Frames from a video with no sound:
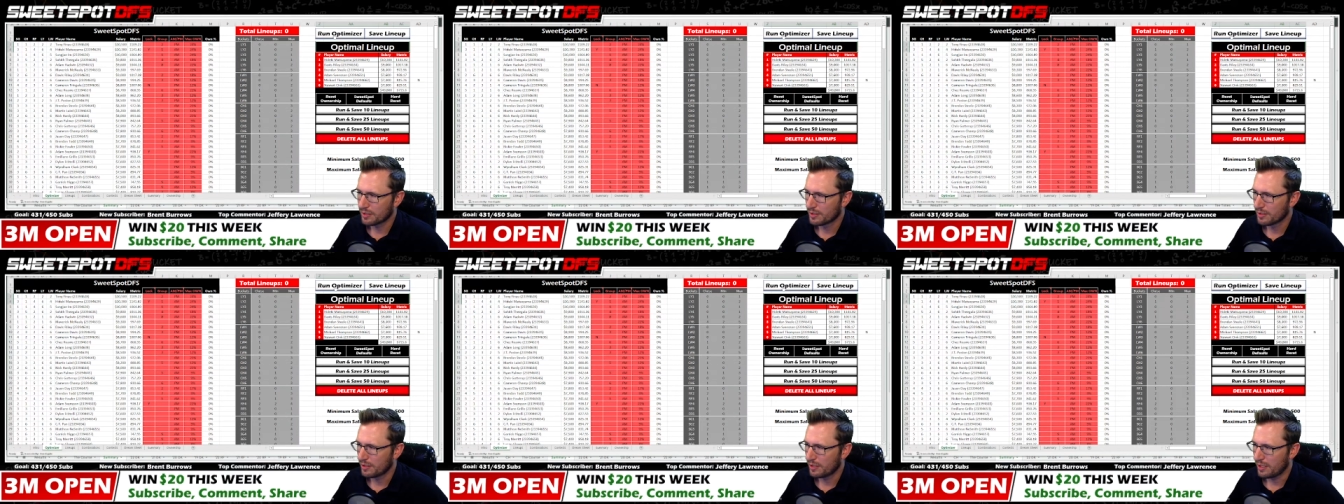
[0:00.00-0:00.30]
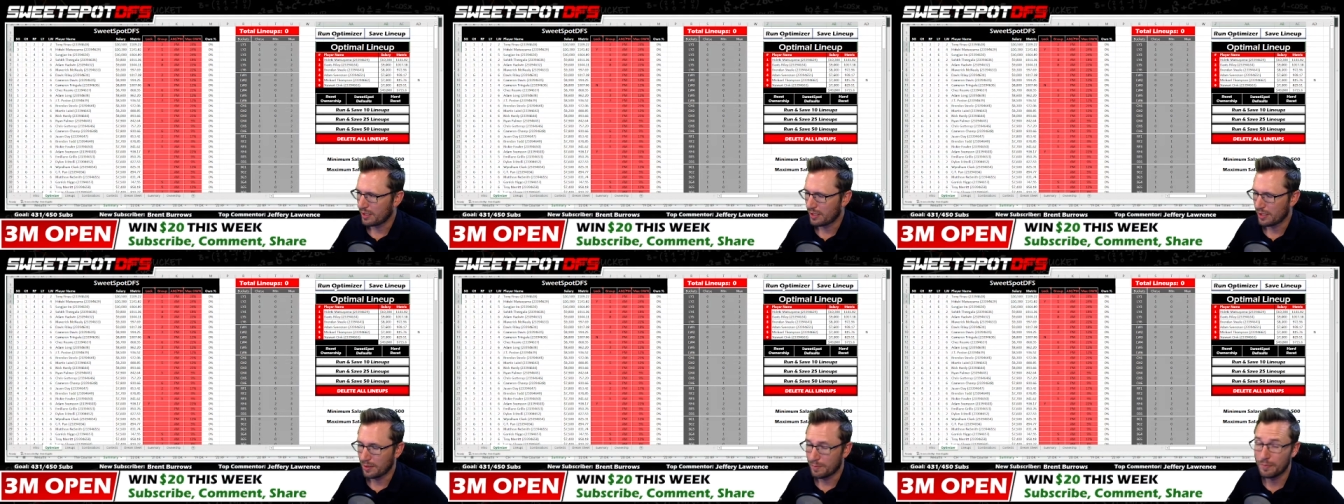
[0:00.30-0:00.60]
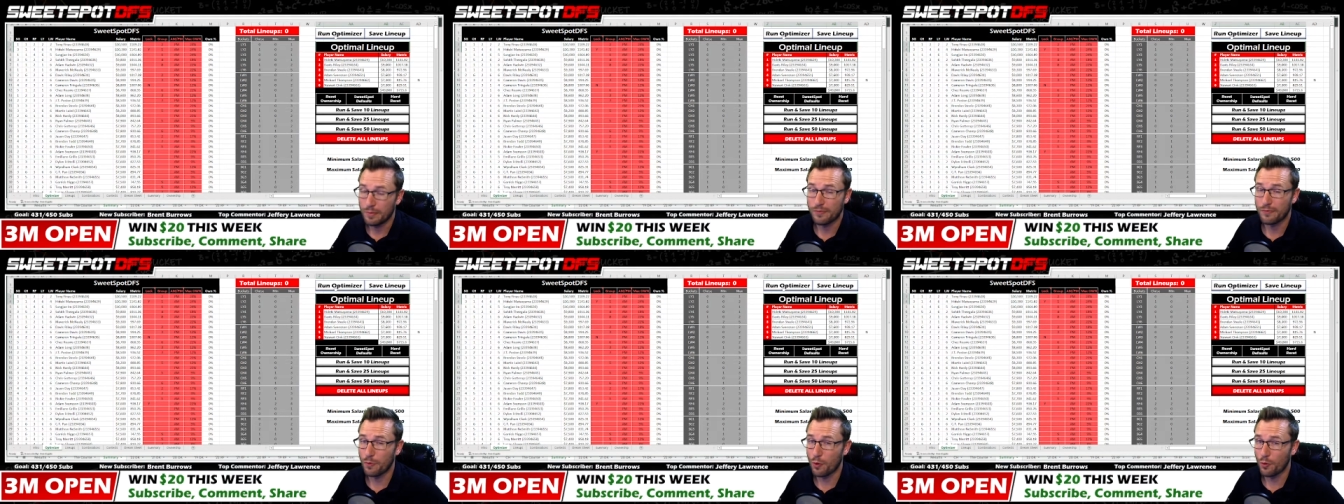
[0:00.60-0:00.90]
um,
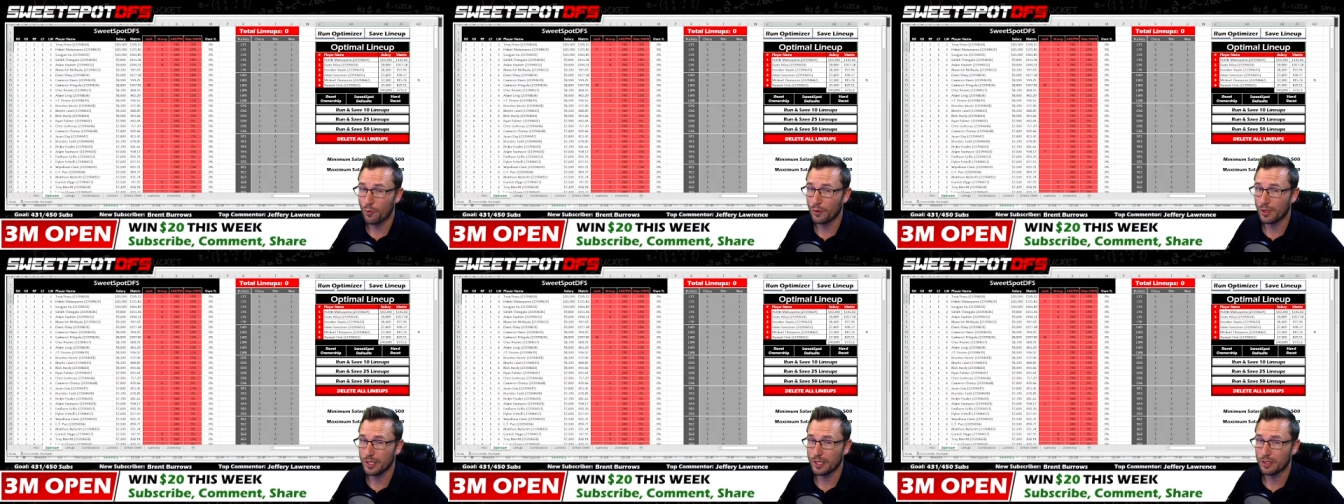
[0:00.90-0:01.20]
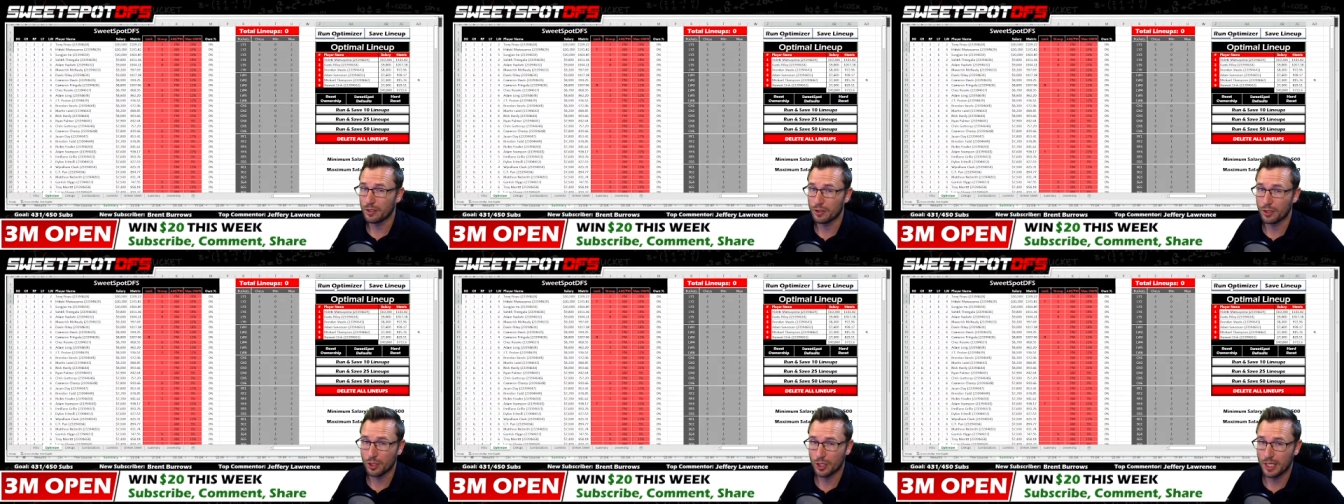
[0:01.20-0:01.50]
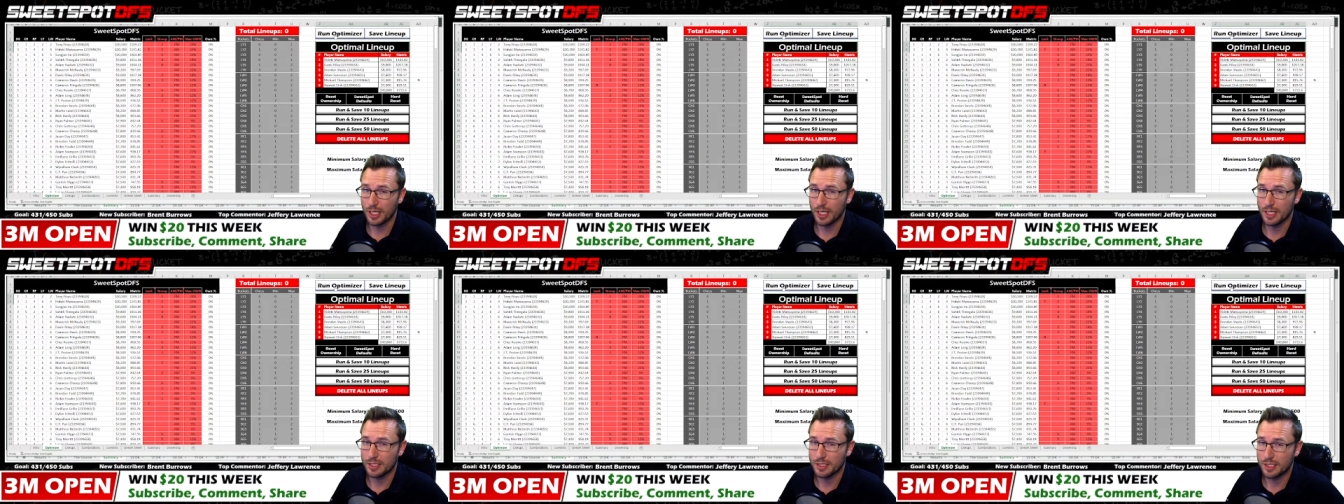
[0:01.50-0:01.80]
before really looking
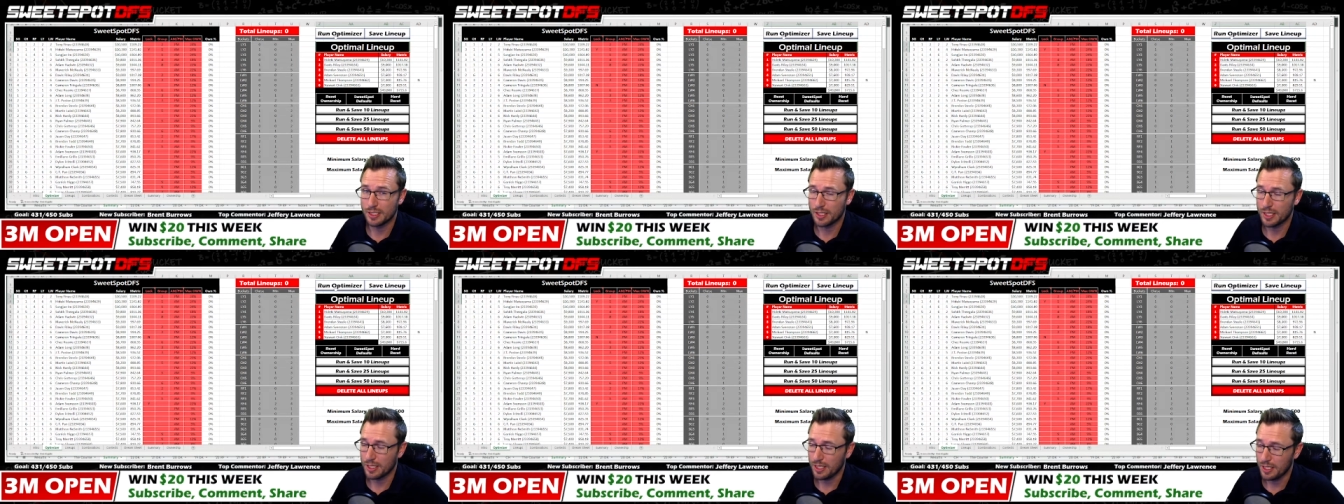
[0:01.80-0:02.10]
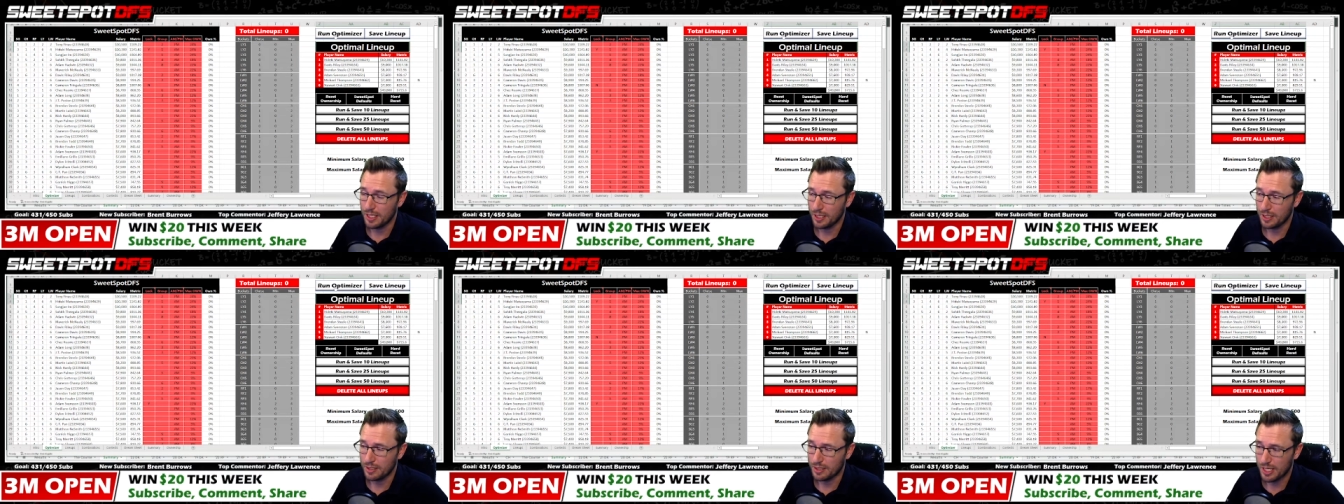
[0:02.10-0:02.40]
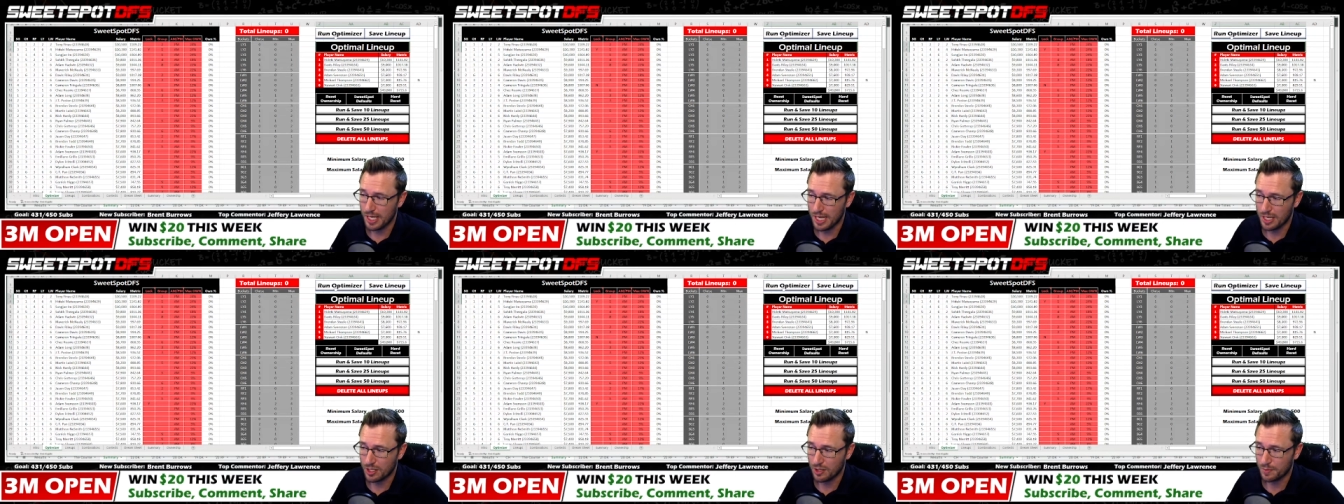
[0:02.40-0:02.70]
into the the
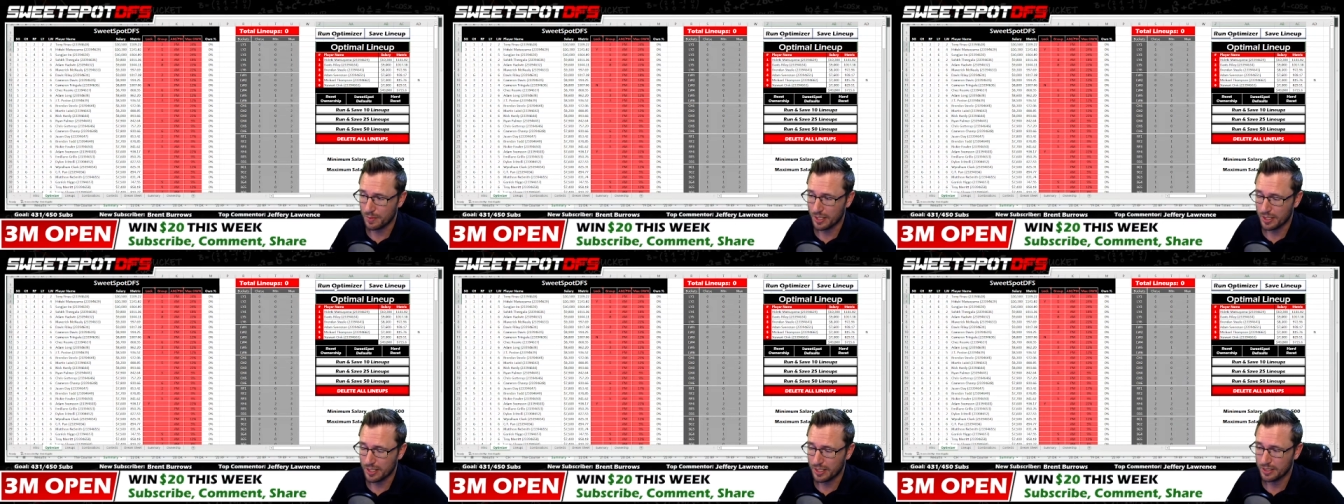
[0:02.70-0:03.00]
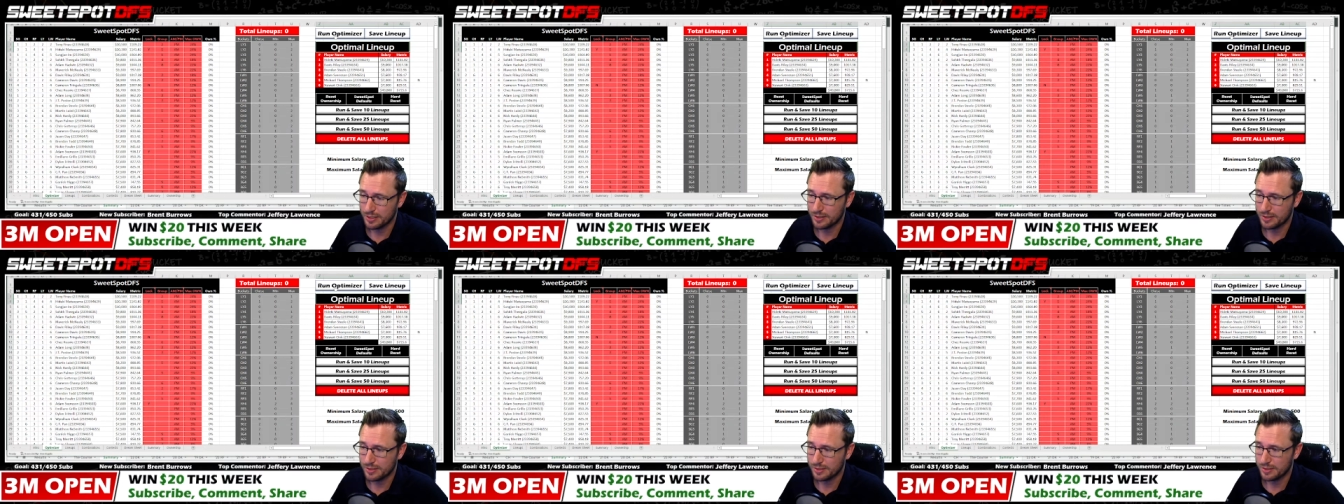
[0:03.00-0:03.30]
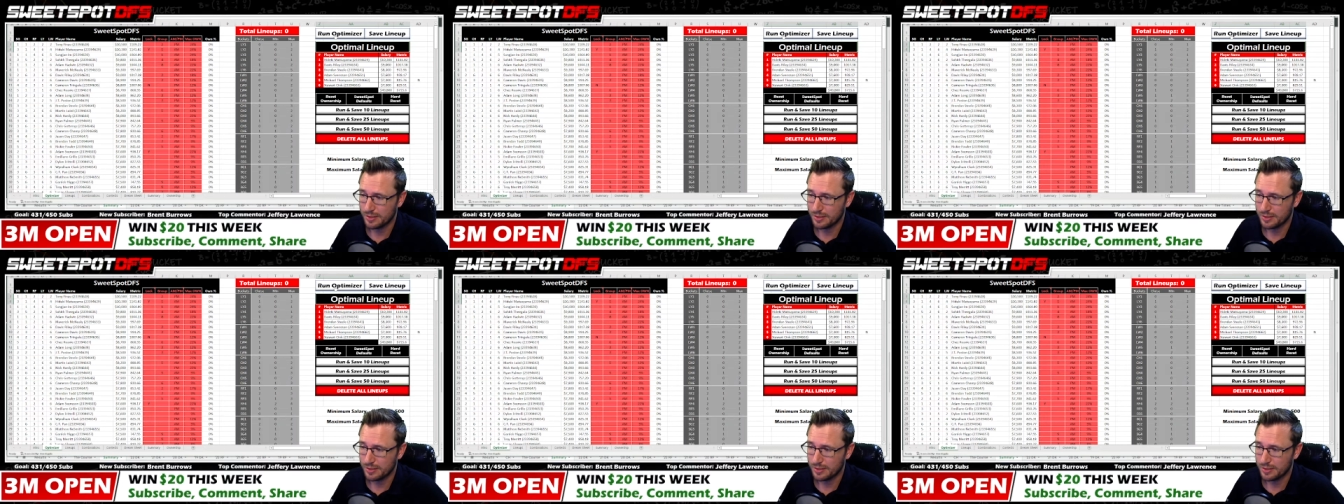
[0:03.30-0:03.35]
anchor buckets